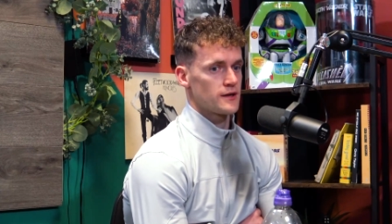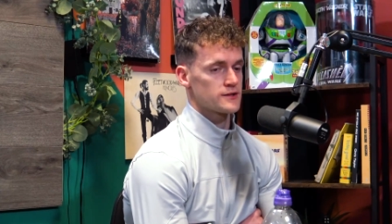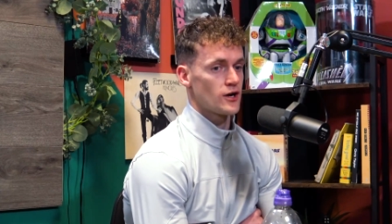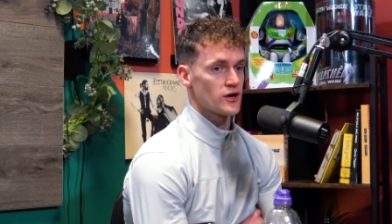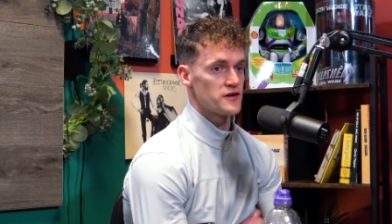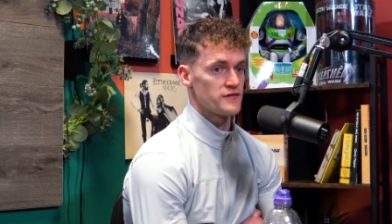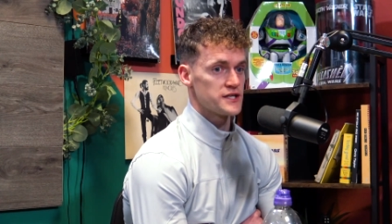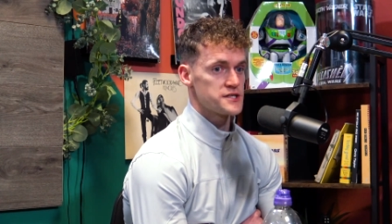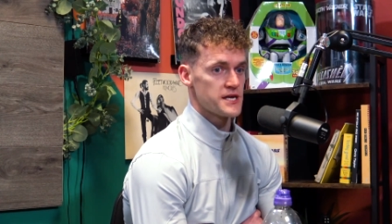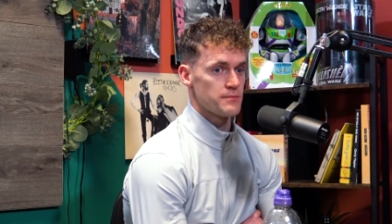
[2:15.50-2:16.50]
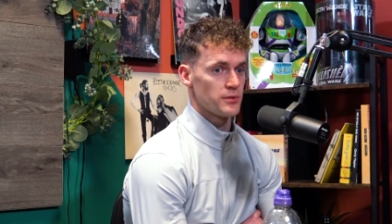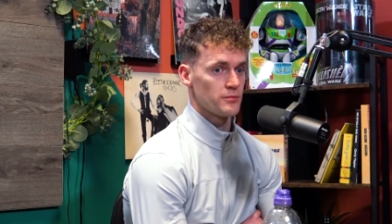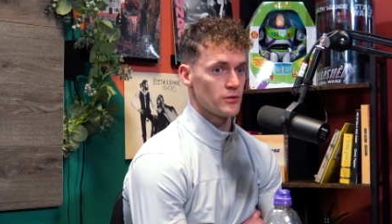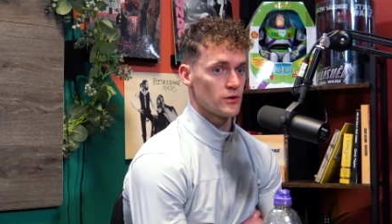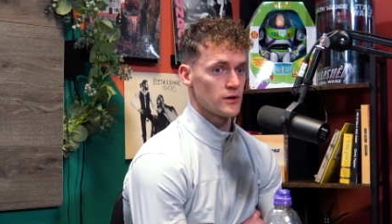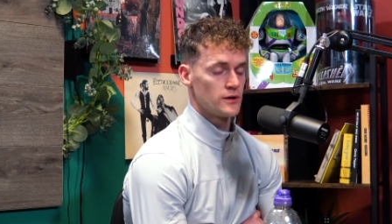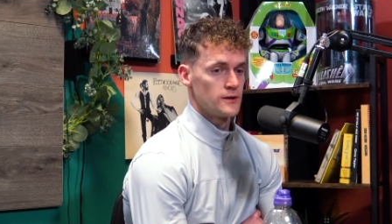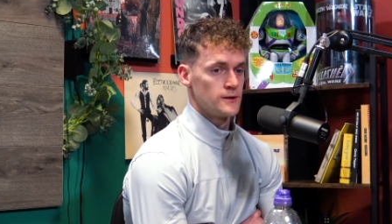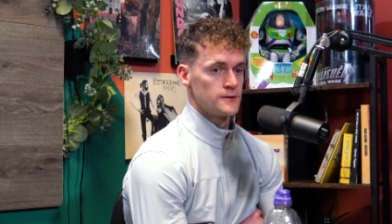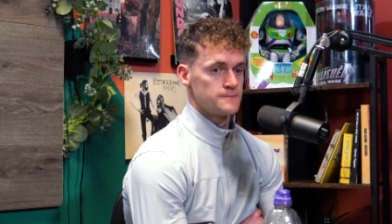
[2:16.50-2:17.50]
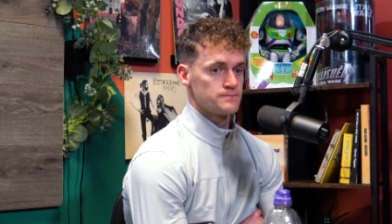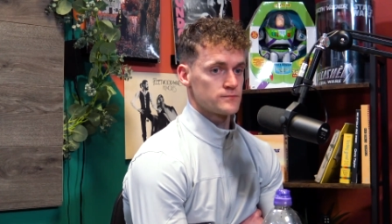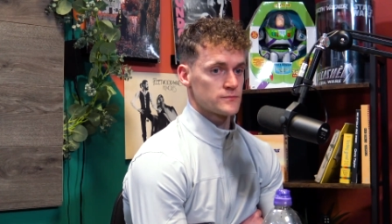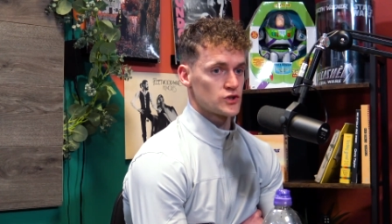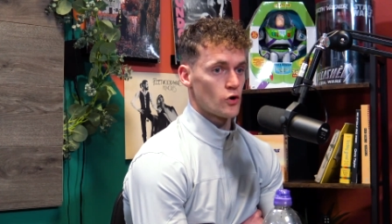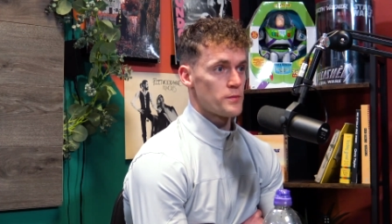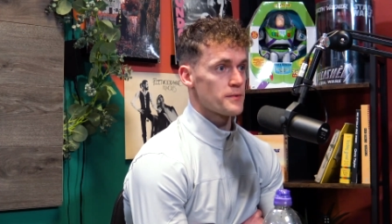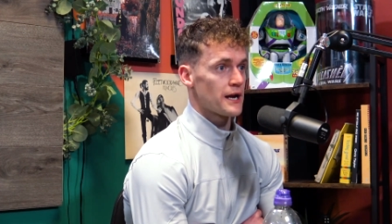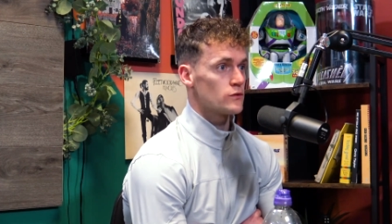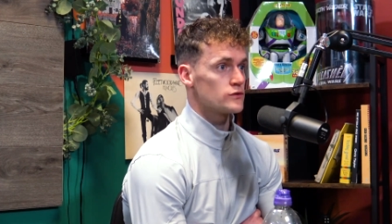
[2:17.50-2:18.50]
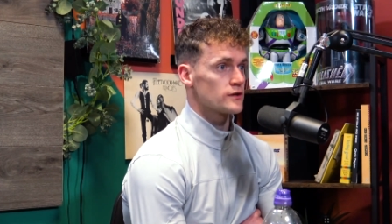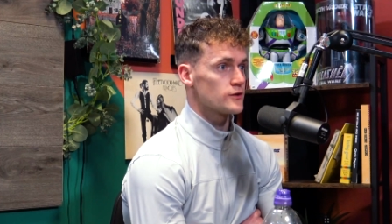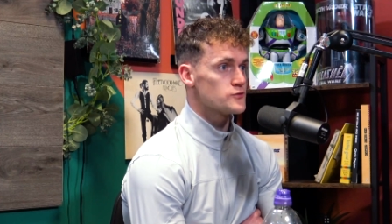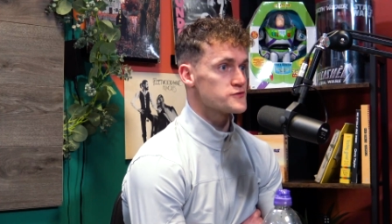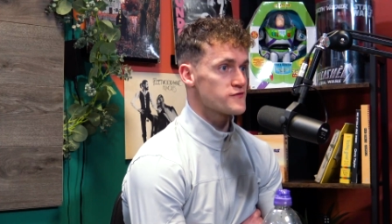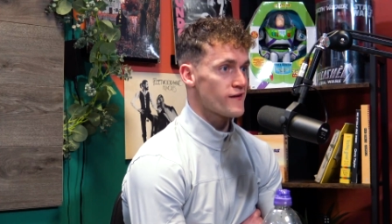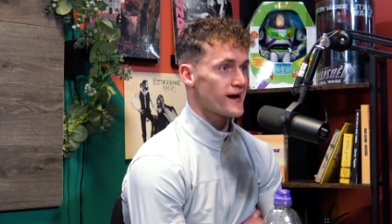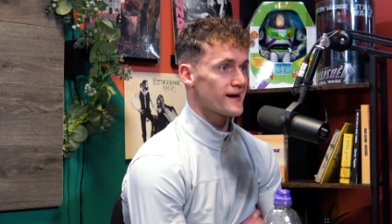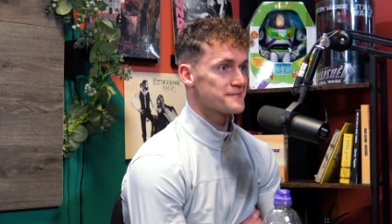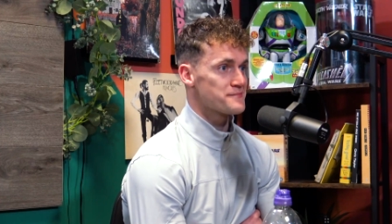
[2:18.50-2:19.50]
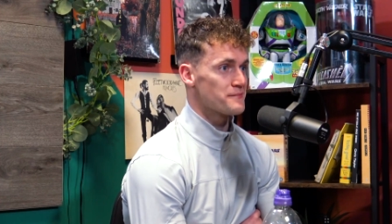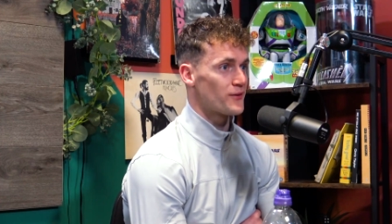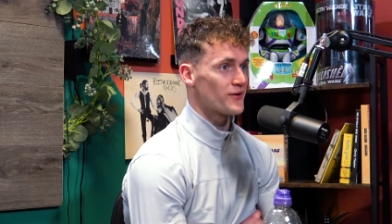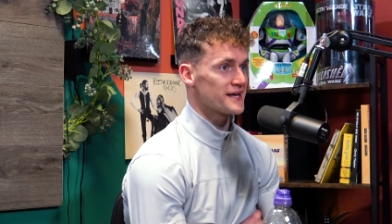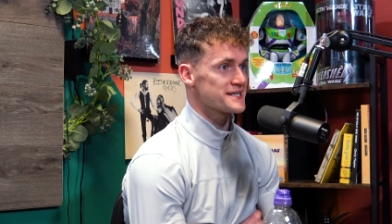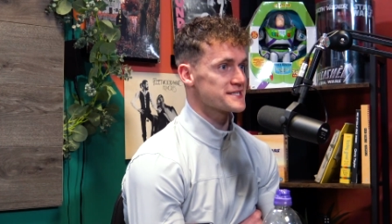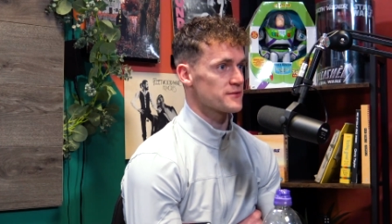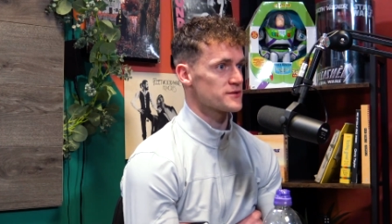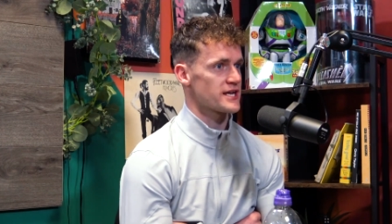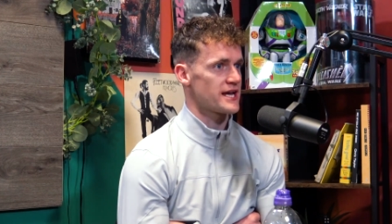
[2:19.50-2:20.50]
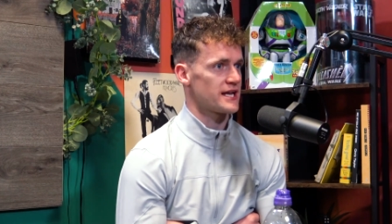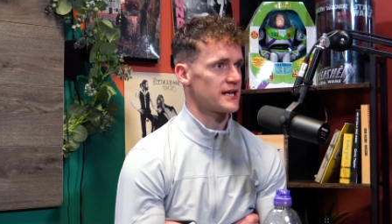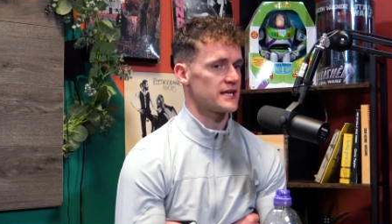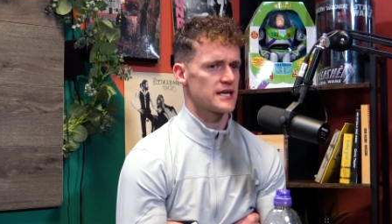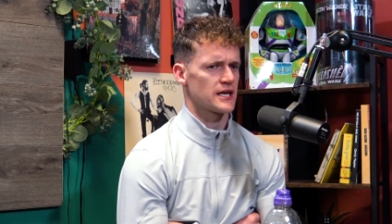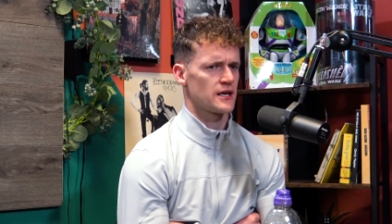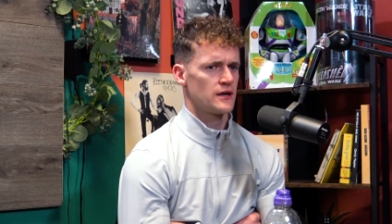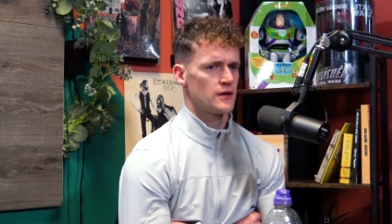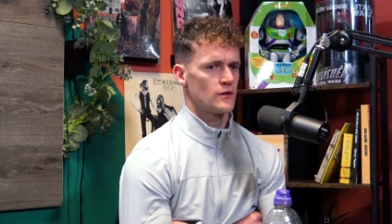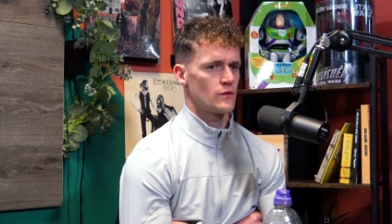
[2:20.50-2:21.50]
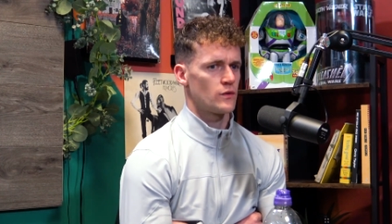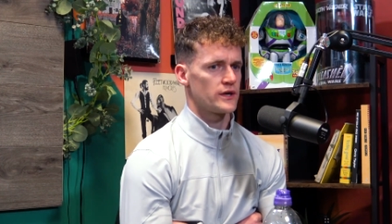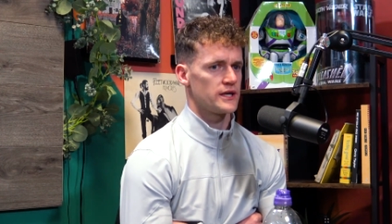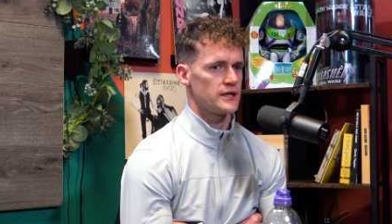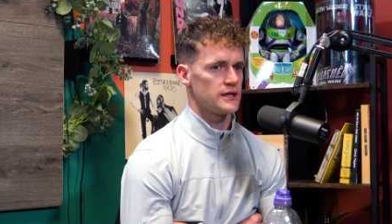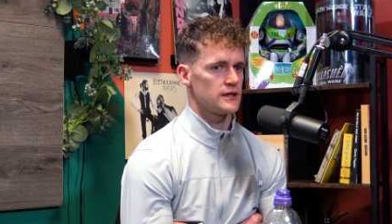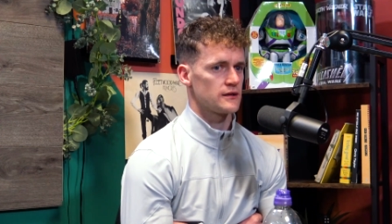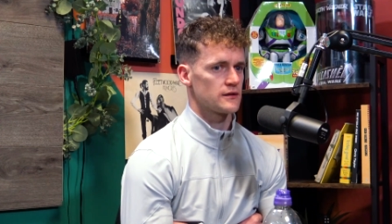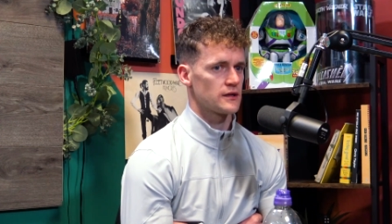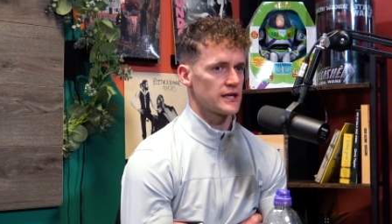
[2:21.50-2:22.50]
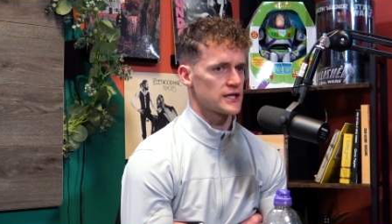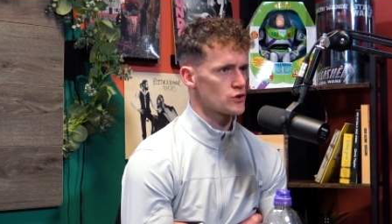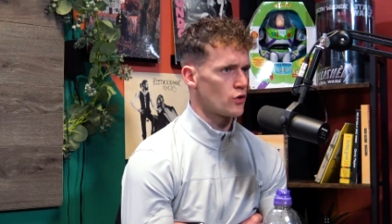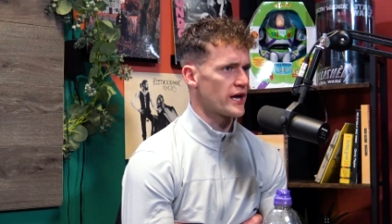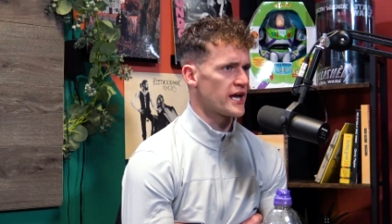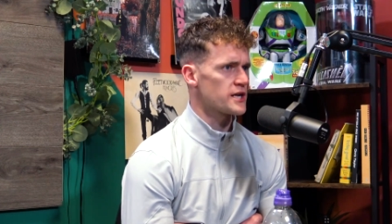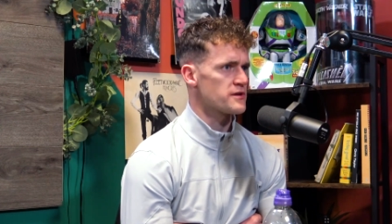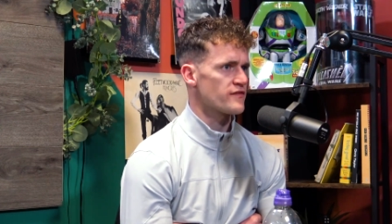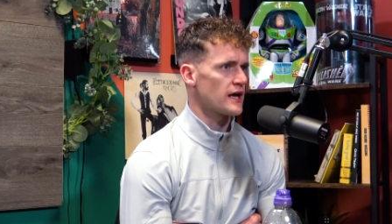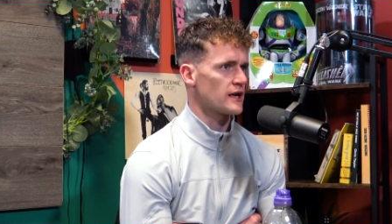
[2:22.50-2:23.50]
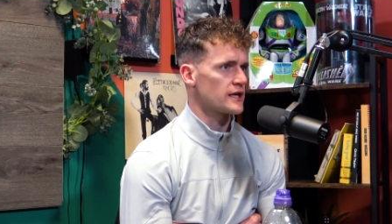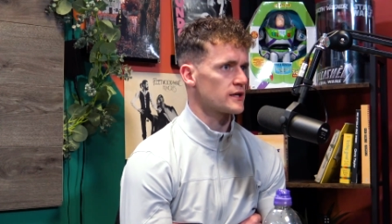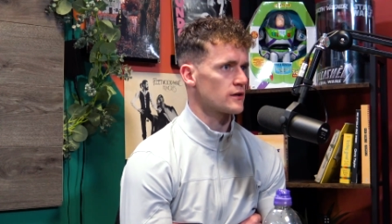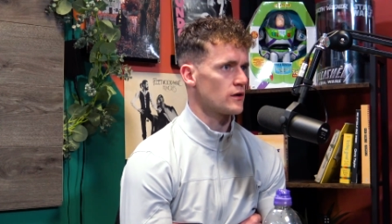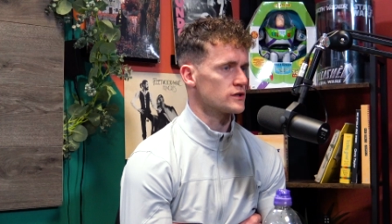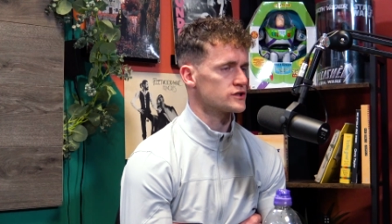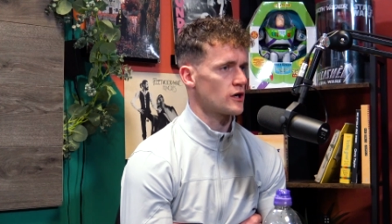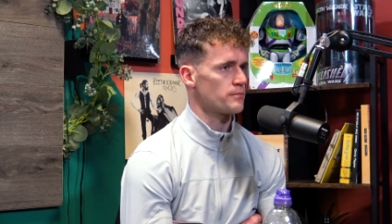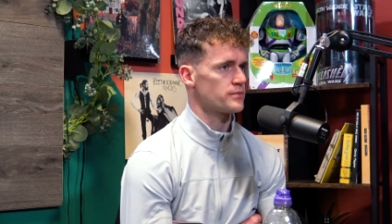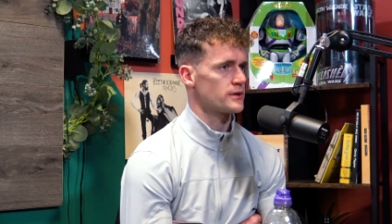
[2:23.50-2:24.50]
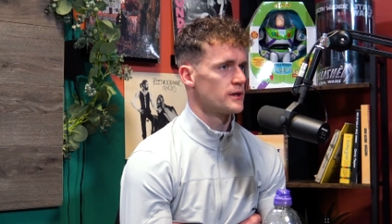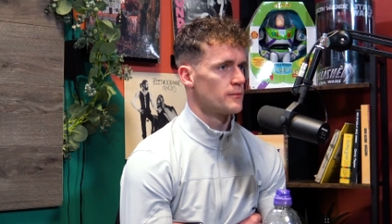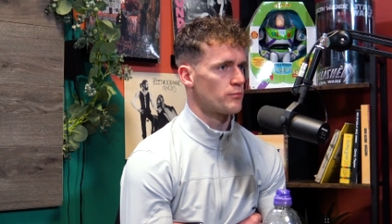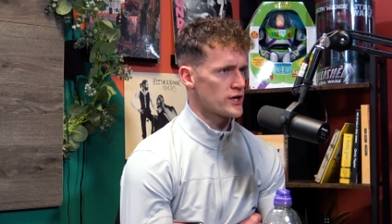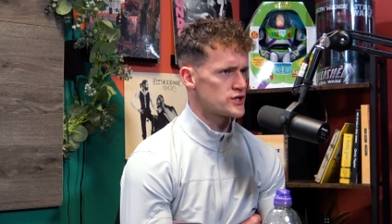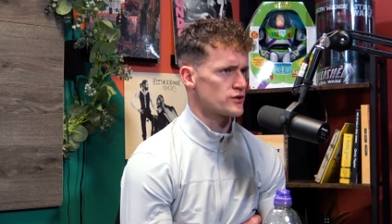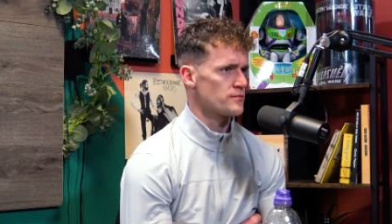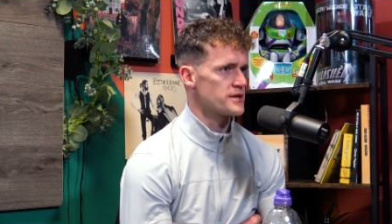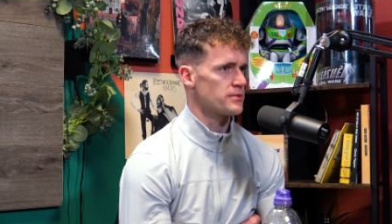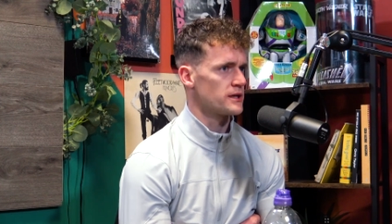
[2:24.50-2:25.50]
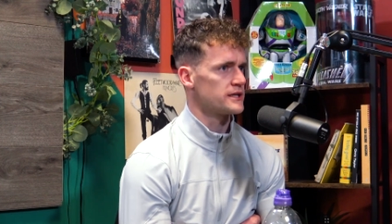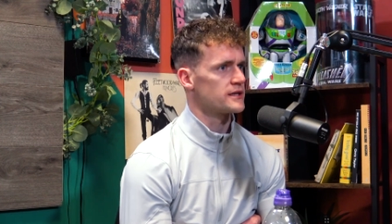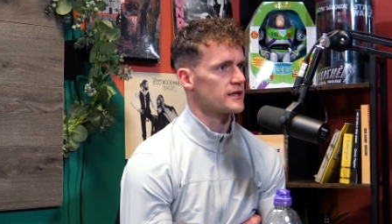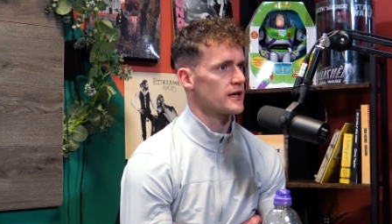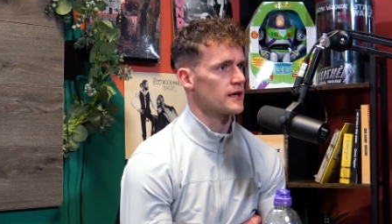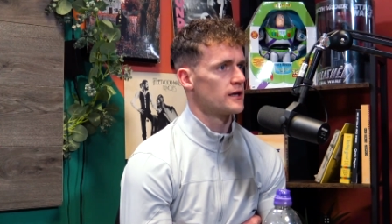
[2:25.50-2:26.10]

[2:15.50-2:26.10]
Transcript: not convince people, but show people how to lose fat. Yeah. More or less, they were saying like why like it's okay to be fat, like you know, stop yeah. pressuring people into